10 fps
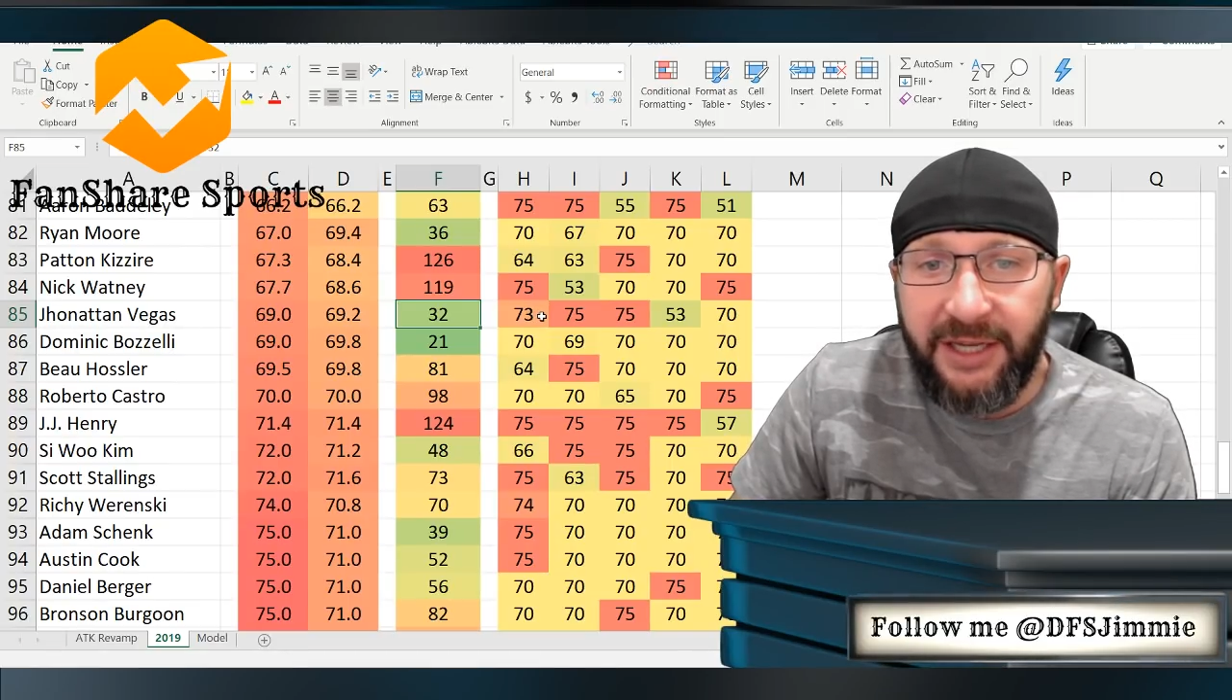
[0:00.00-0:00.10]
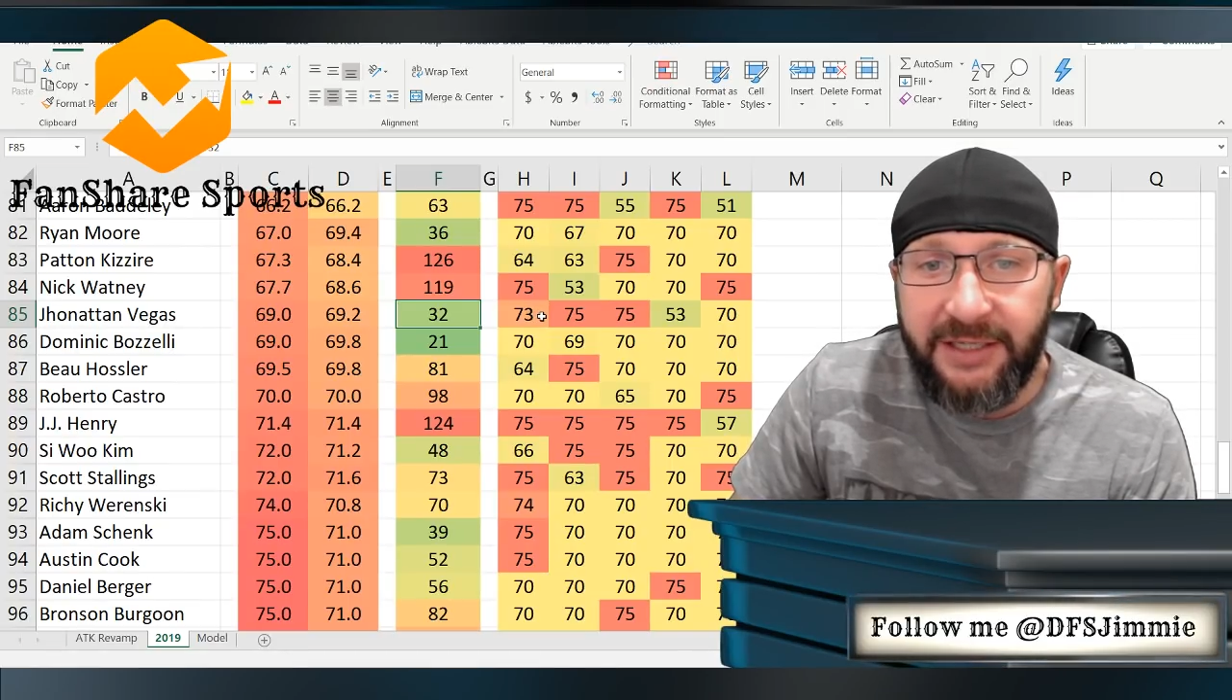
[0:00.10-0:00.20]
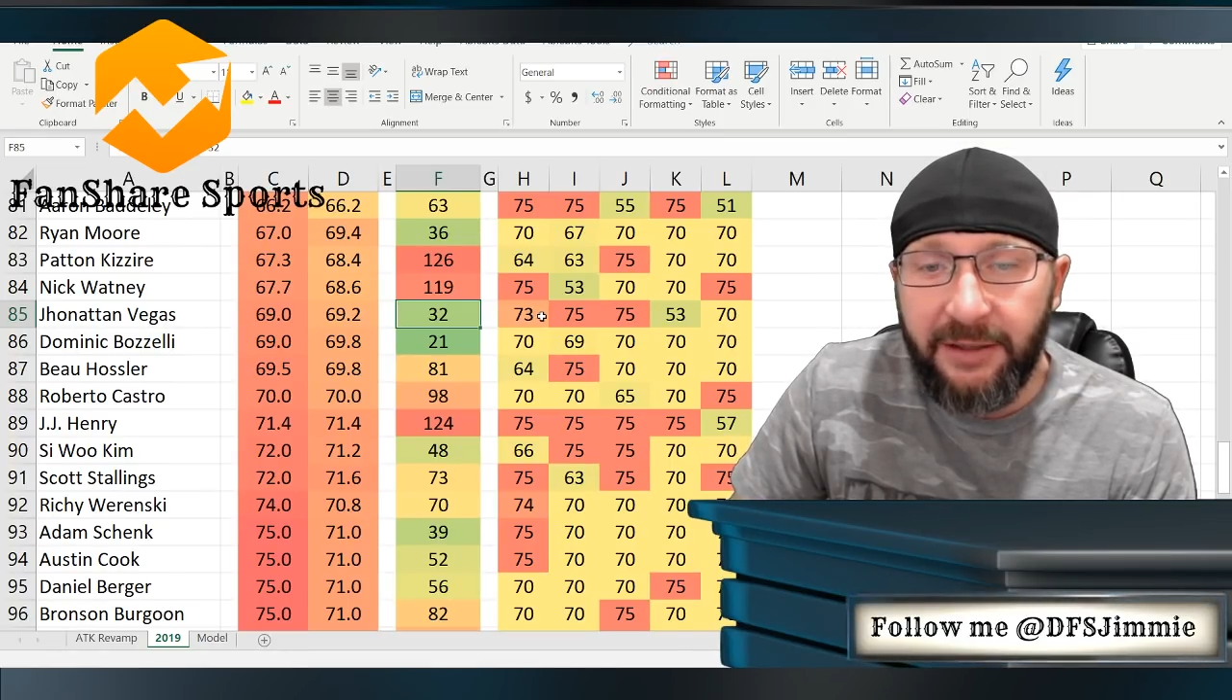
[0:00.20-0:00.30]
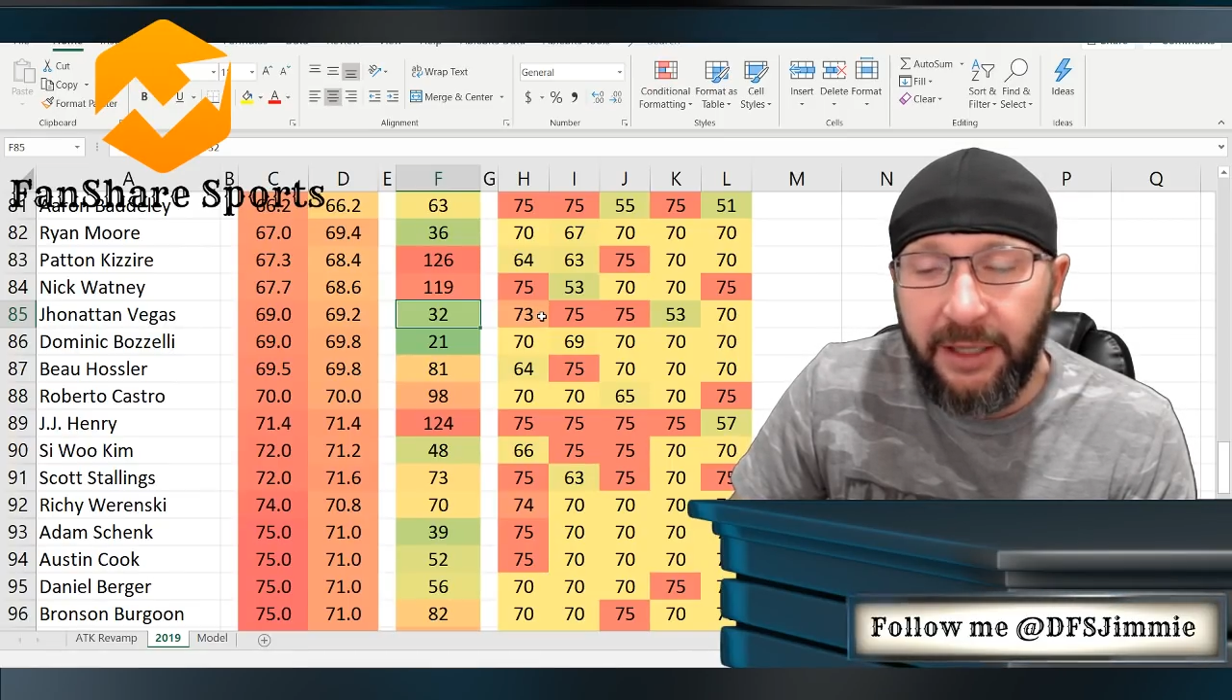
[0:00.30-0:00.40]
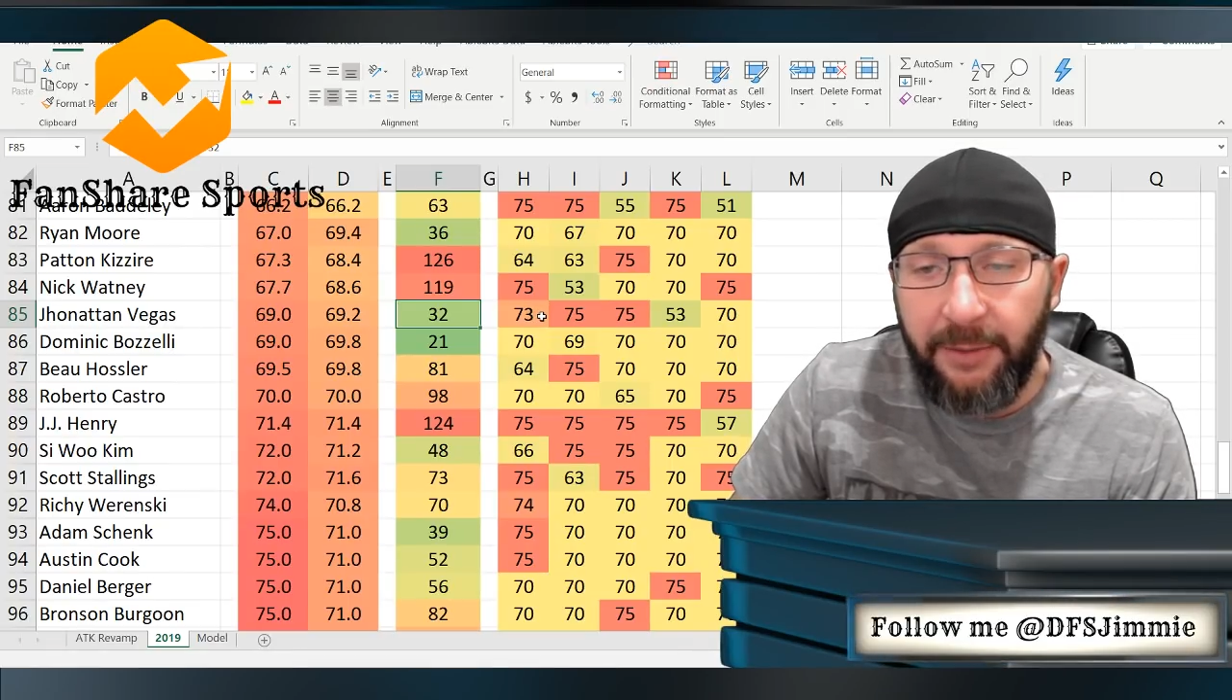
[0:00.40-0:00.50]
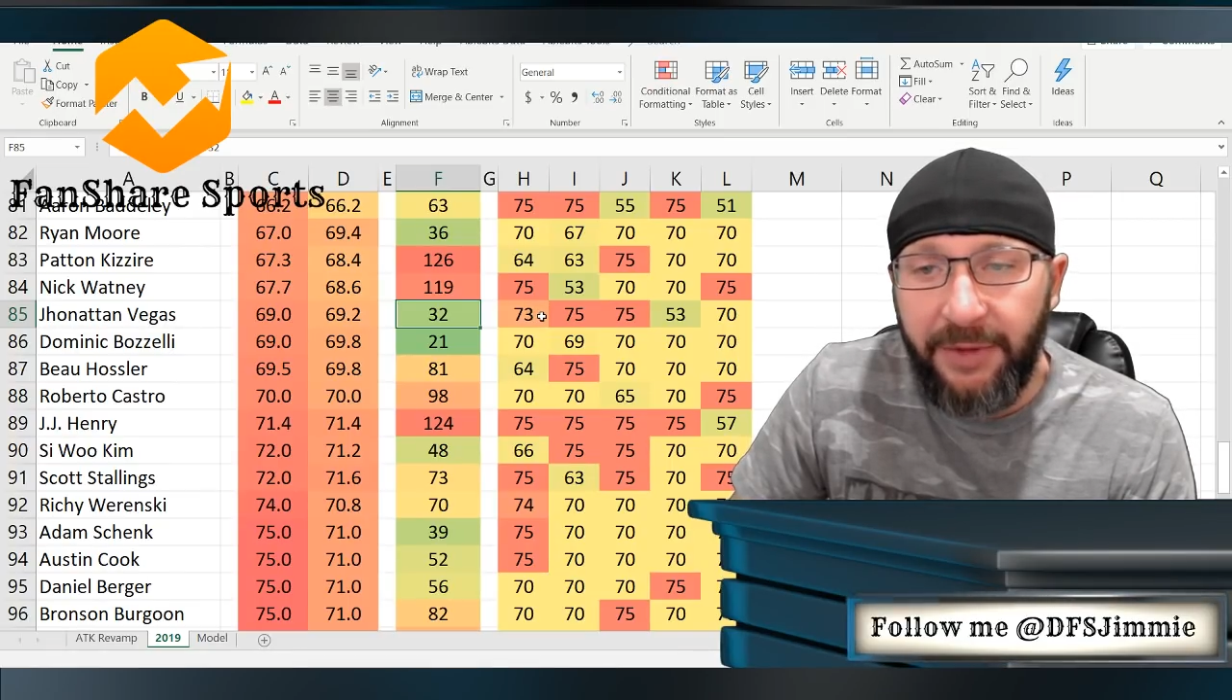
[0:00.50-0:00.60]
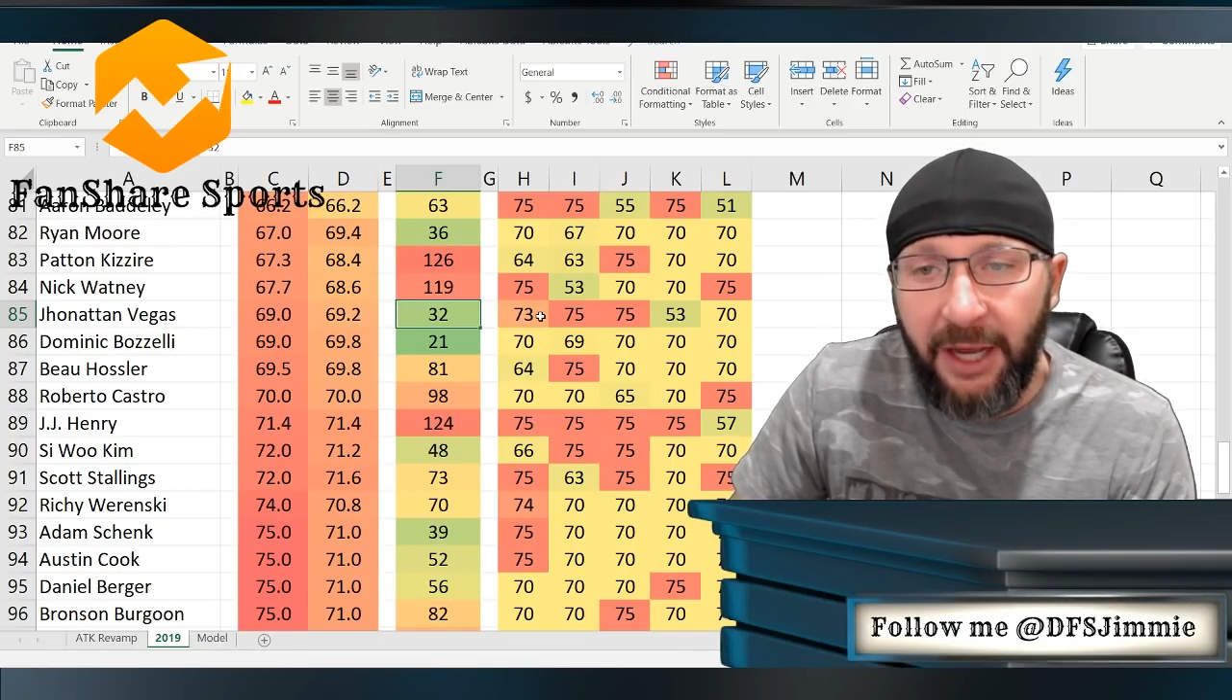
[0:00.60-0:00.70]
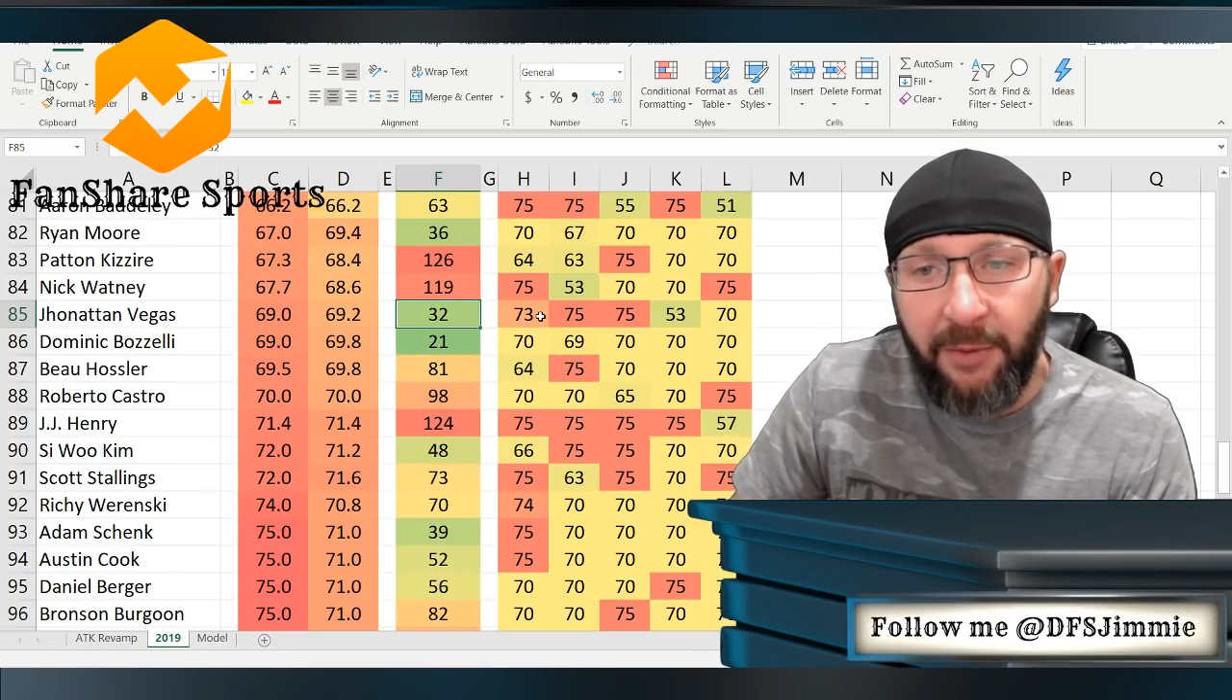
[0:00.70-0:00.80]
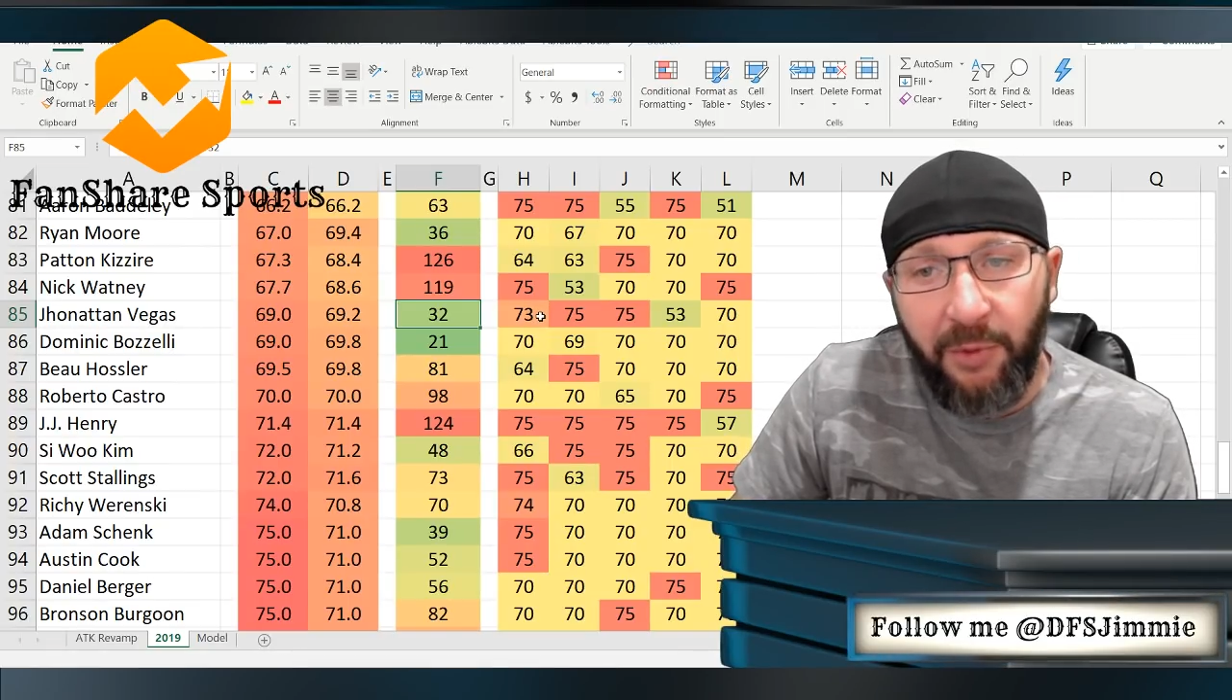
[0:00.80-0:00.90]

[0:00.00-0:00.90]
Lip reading: tends to let him down,